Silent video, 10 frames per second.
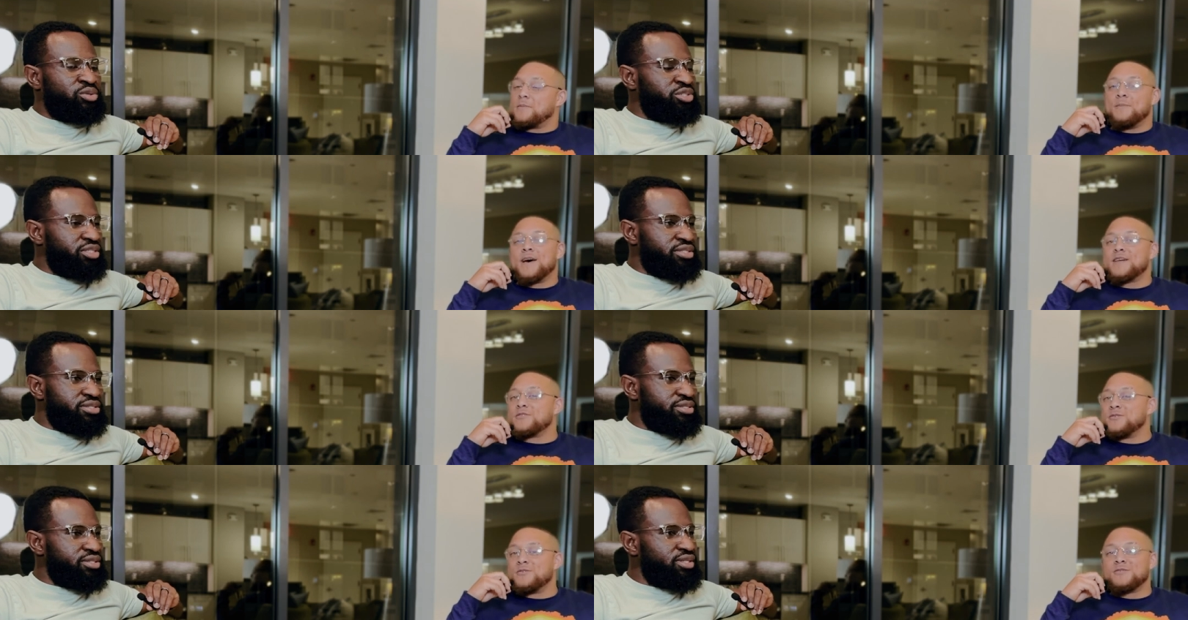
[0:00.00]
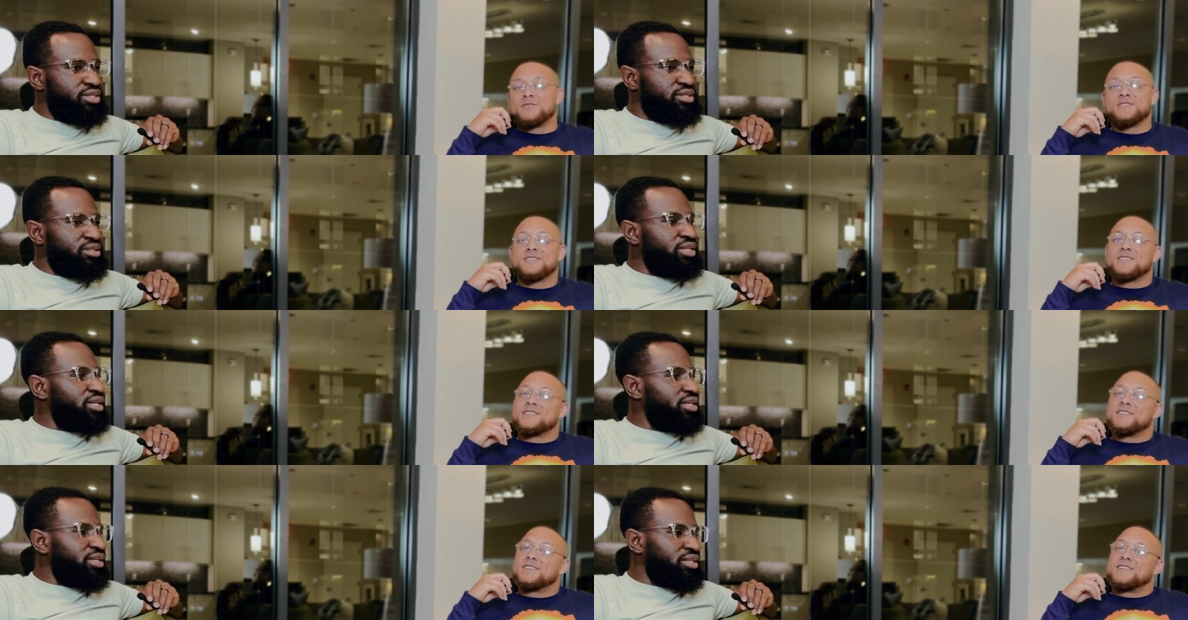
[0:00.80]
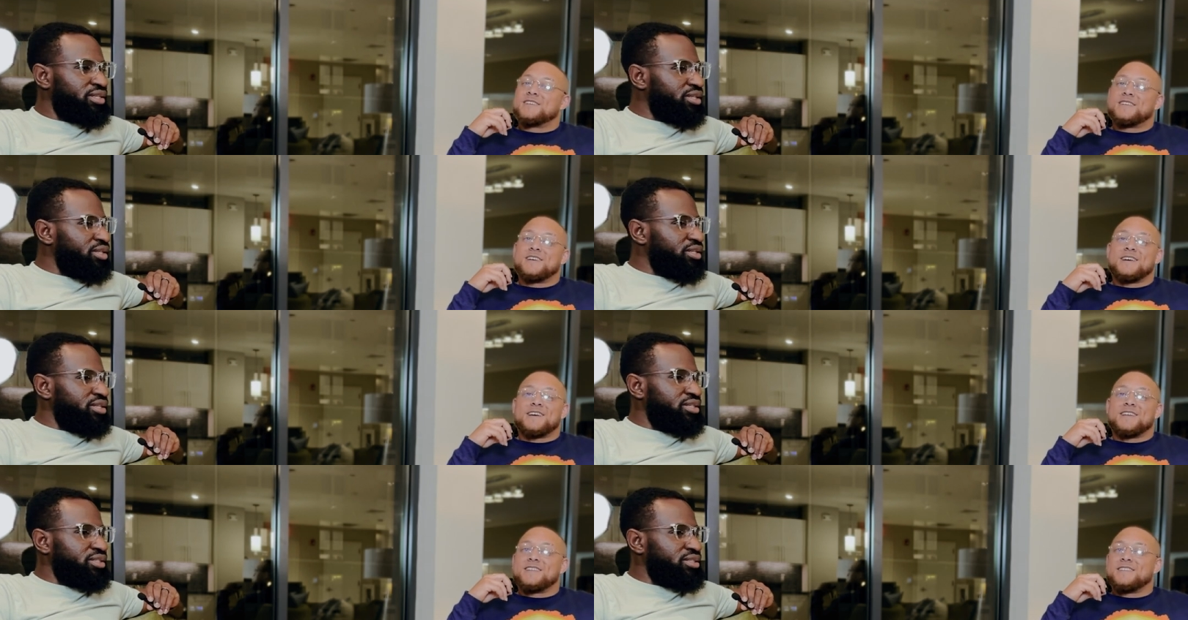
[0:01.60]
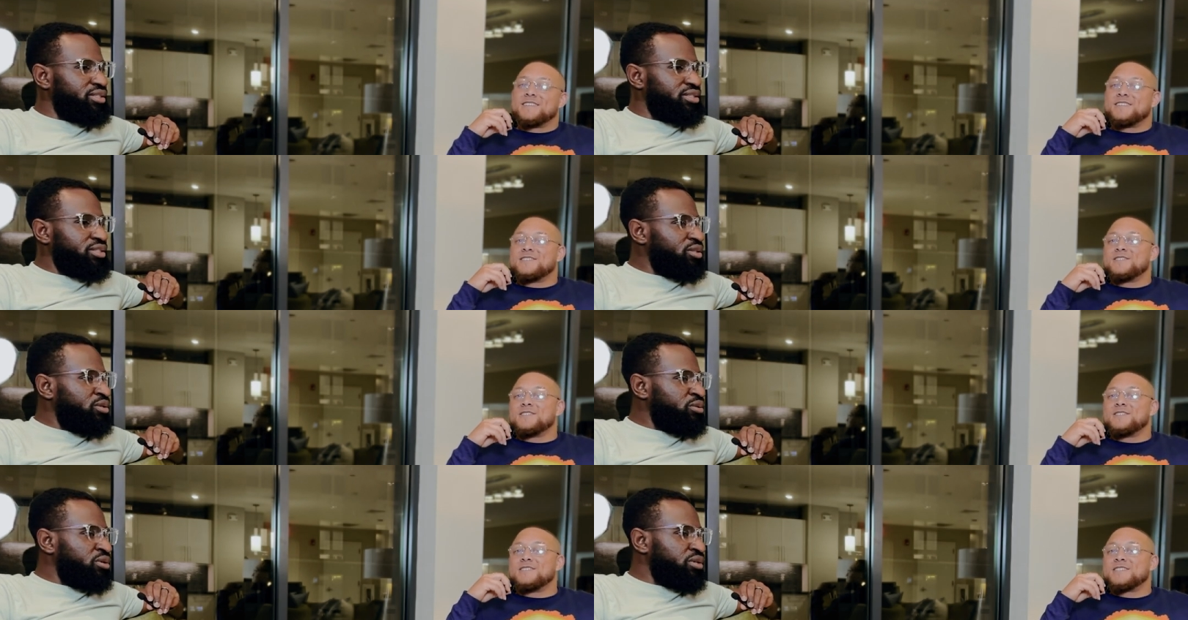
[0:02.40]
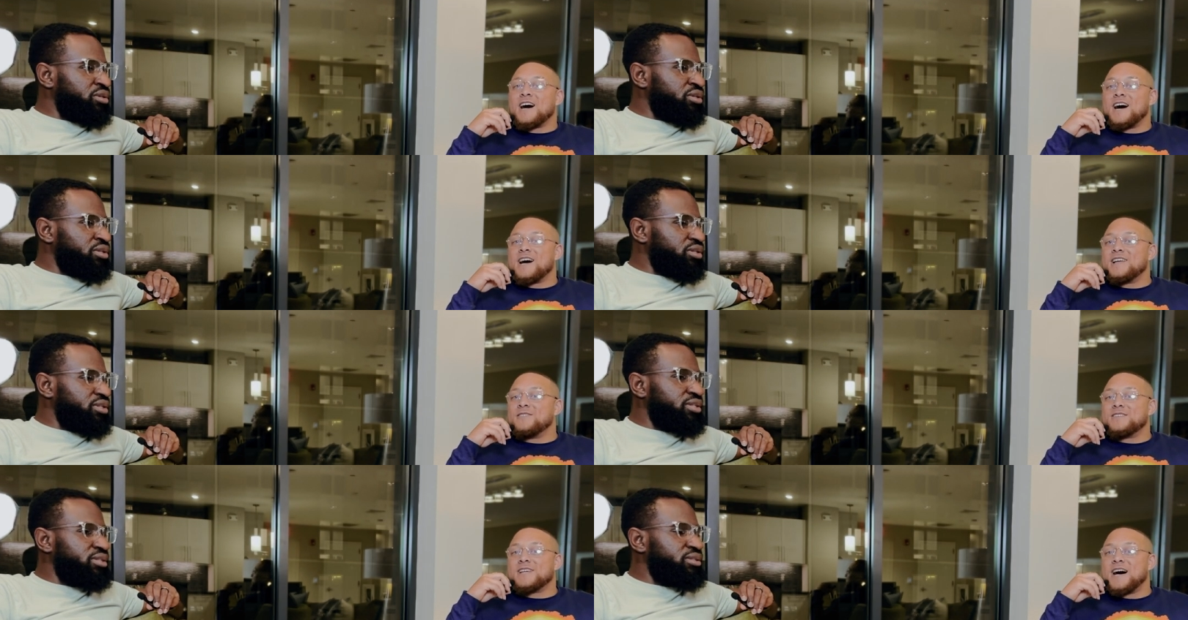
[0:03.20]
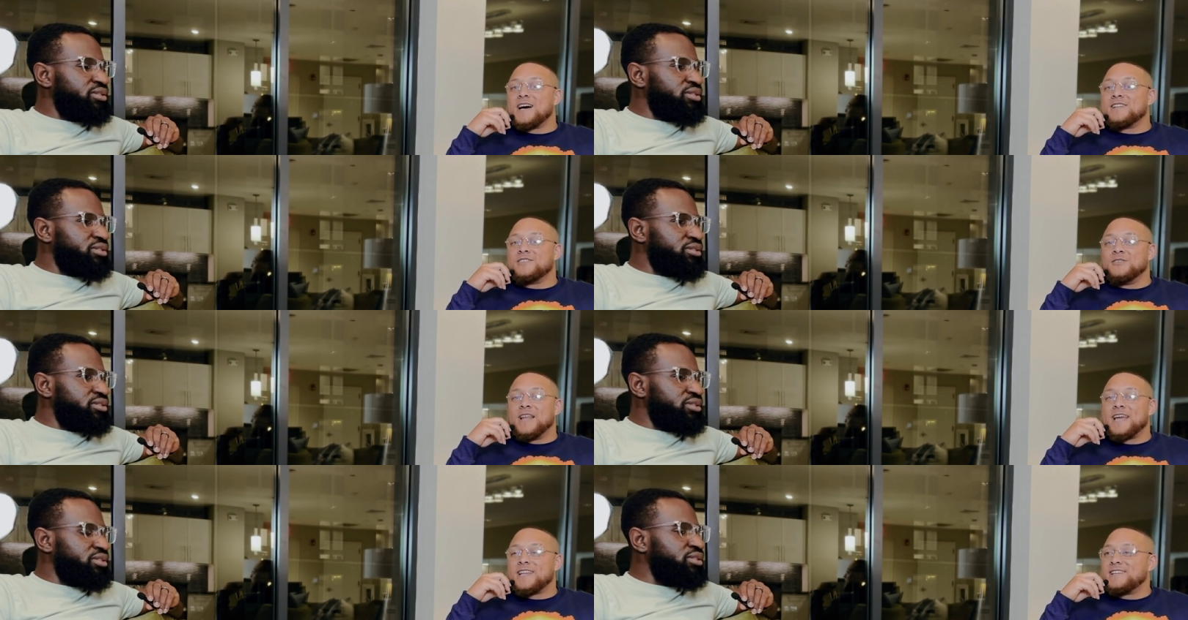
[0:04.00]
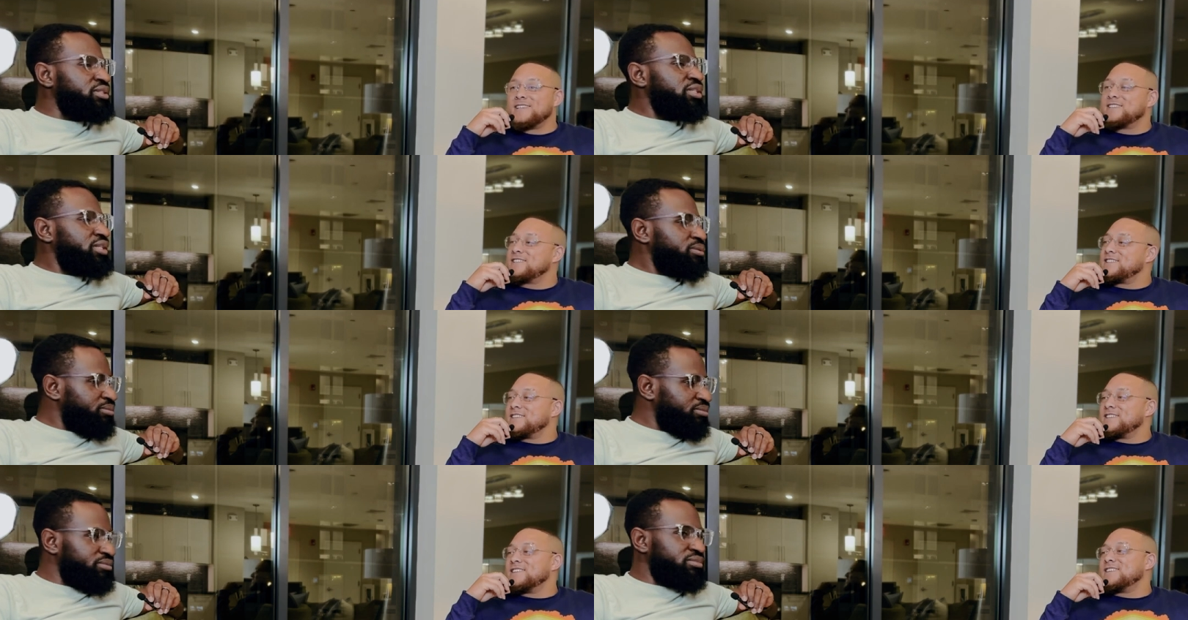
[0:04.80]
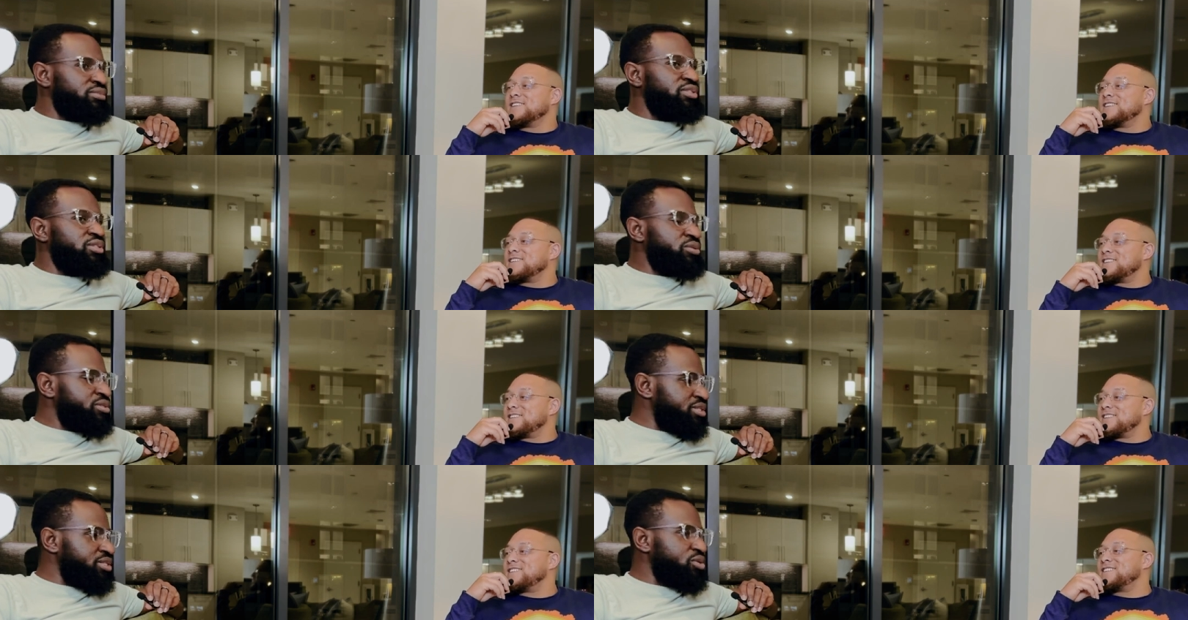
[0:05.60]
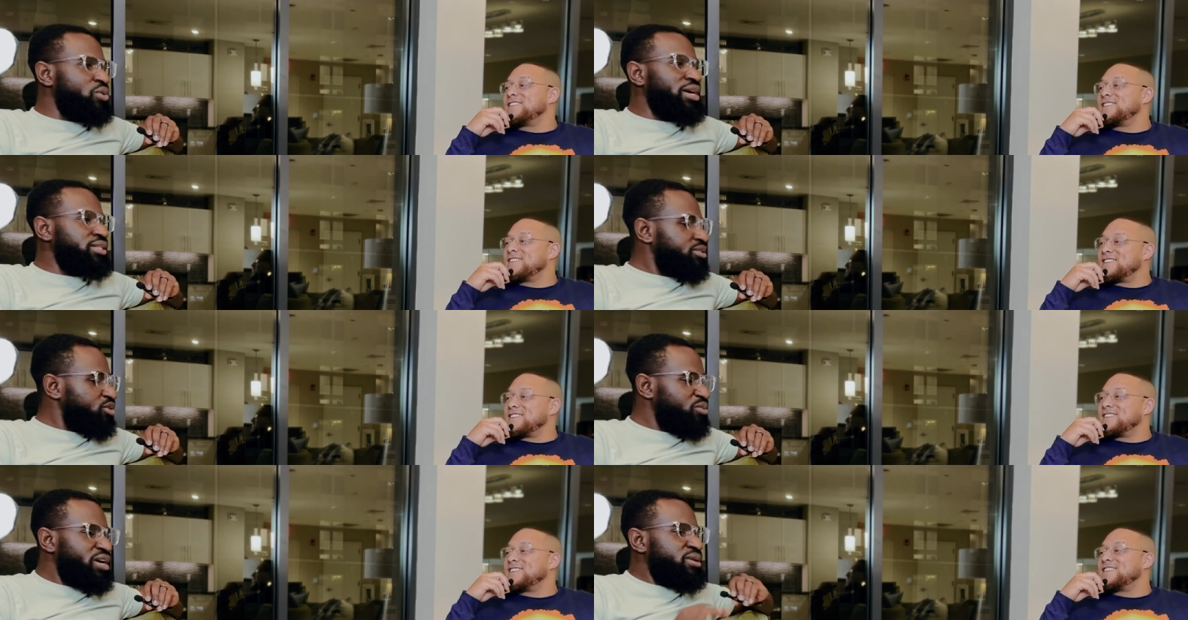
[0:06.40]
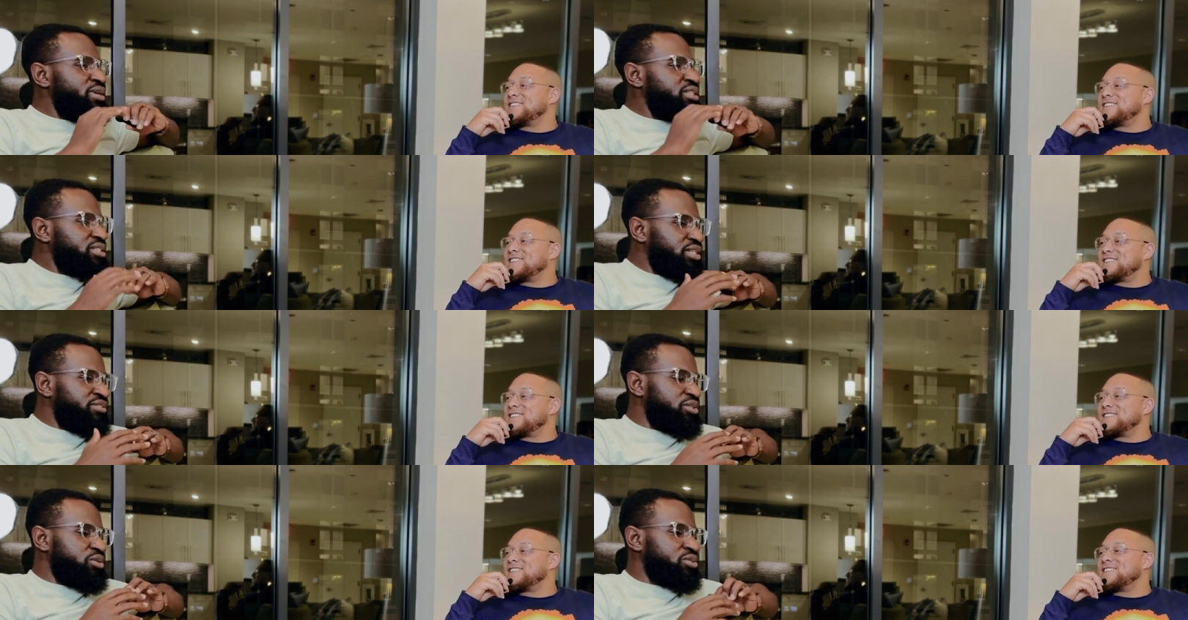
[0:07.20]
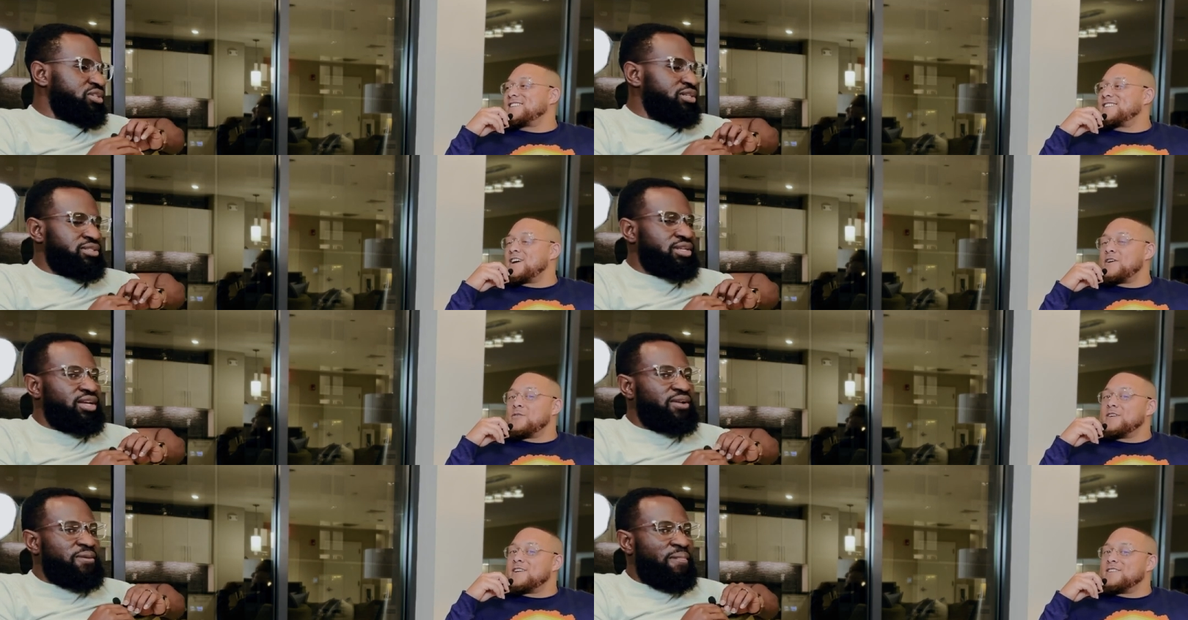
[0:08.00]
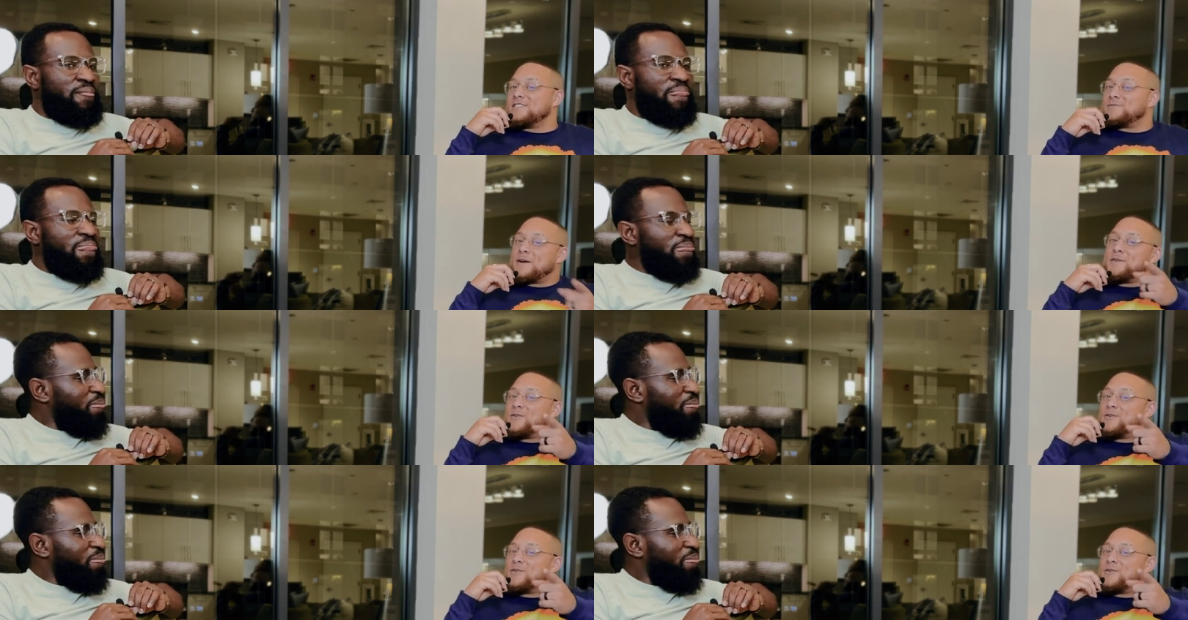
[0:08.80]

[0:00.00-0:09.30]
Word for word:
Speaker 1: Ocean. Bethel. Yeah. Uh, you know uh, Todd or,
Speaker 2: Todd Dulaney.
Speaker 1: Yup you know, CeCe Winans. Nobody makes love to those songs. No,
Speaker 2: way, it might be